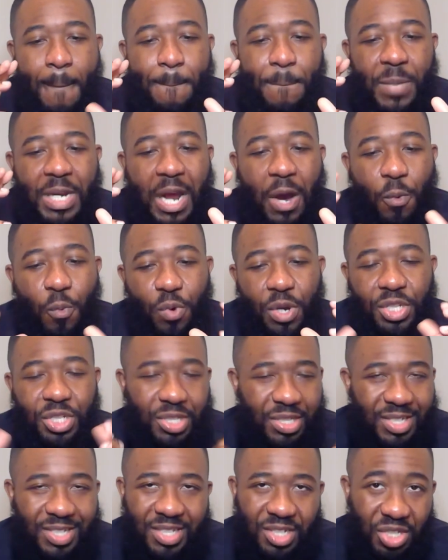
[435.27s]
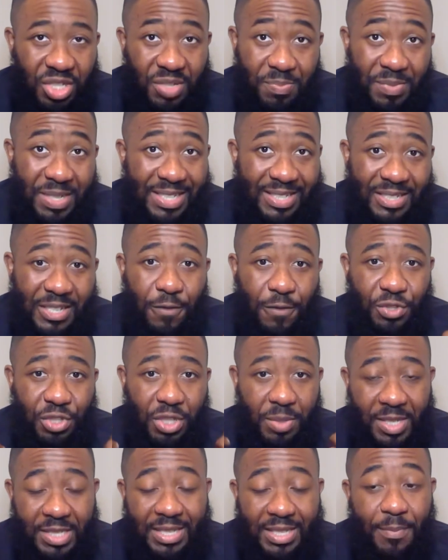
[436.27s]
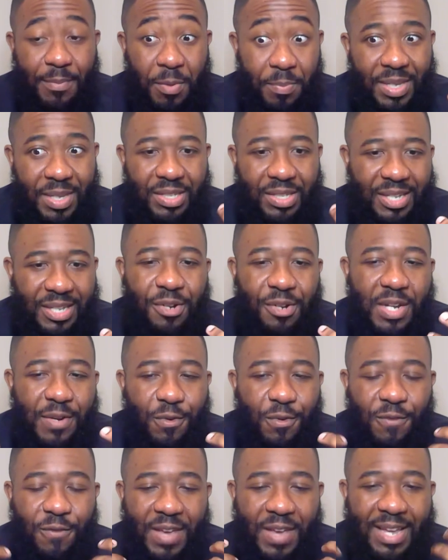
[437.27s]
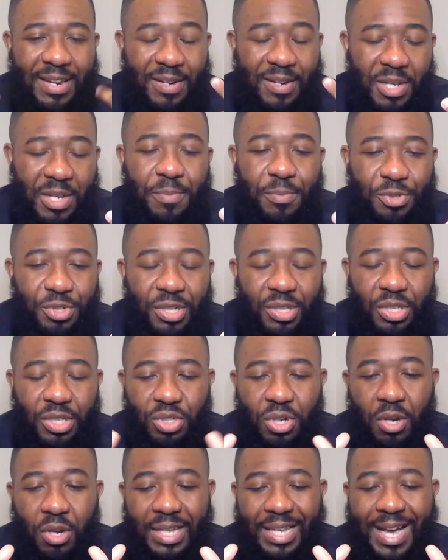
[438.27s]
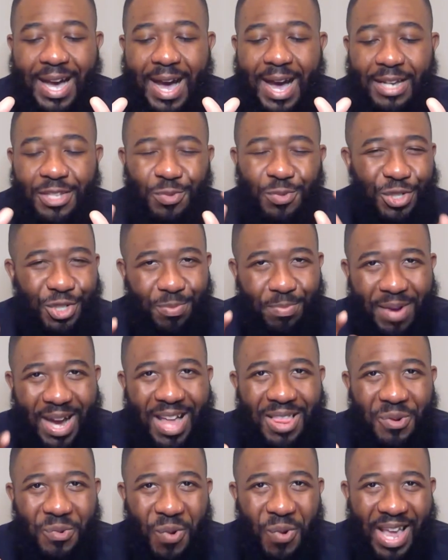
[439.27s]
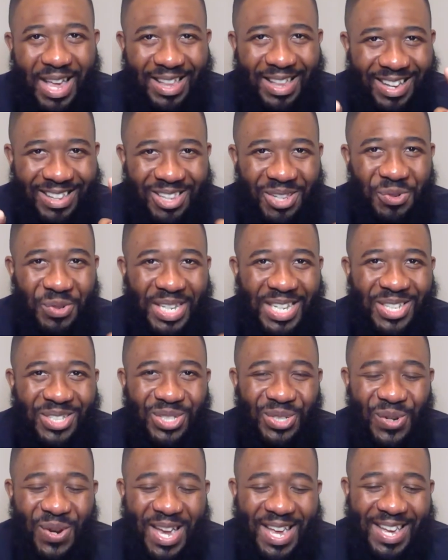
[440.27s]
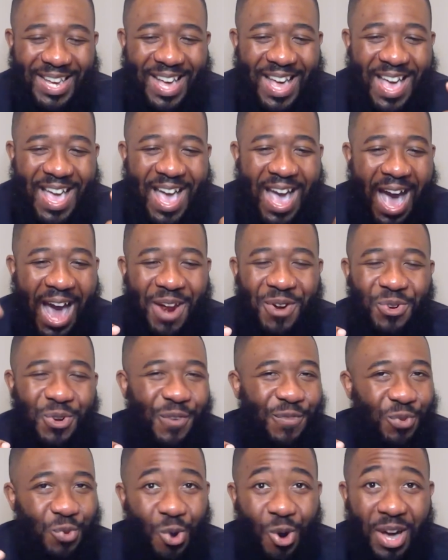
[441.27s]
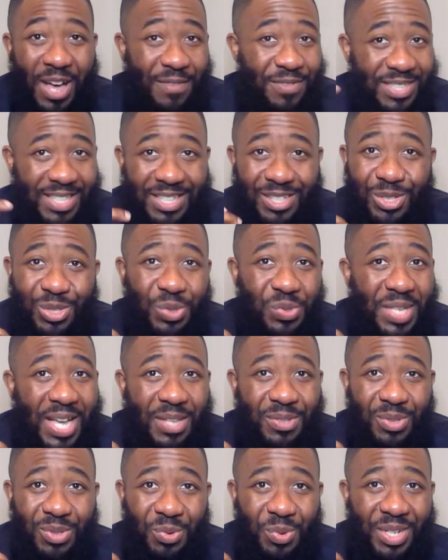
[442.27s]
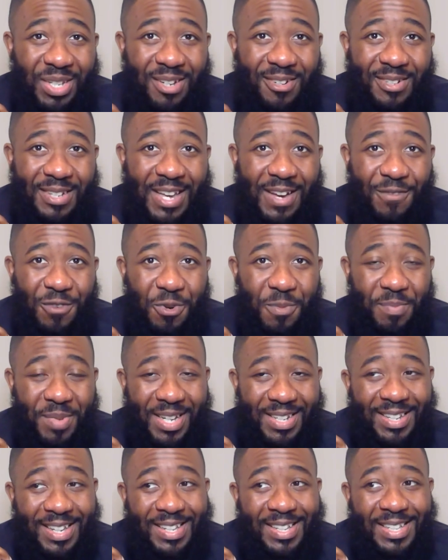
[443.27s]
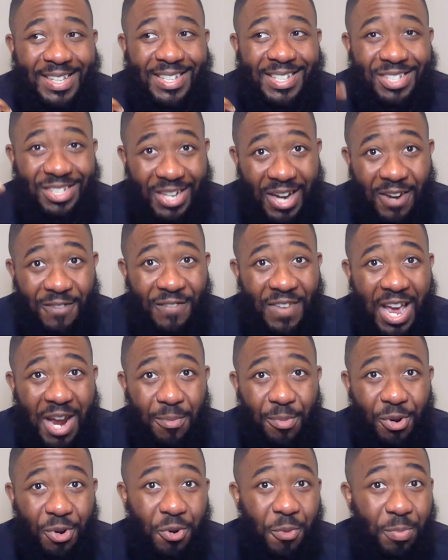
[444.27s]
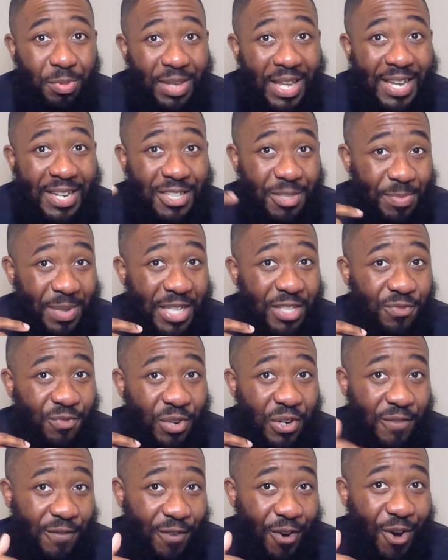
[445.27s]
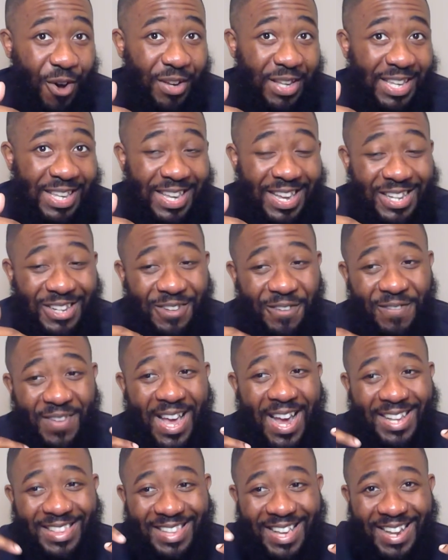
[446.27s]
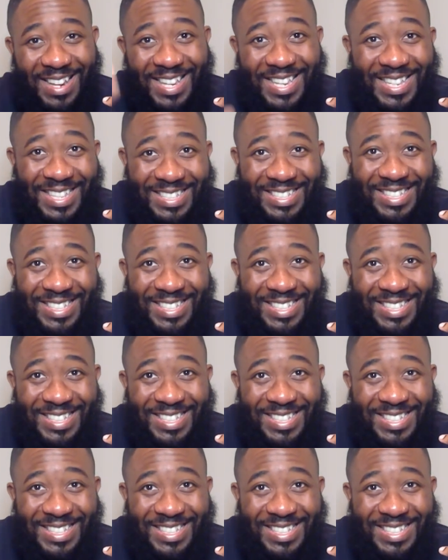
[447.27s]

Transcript: but I wish, and this is just me selfishly because I'm a big Daredevil fan, and, and particularly Charlie Cox, which, by the way, a little Easter egg, I don't know if you all have seen the two thousand three Daredevil, but John Favreau played his best friend Foggy, and the fact that he's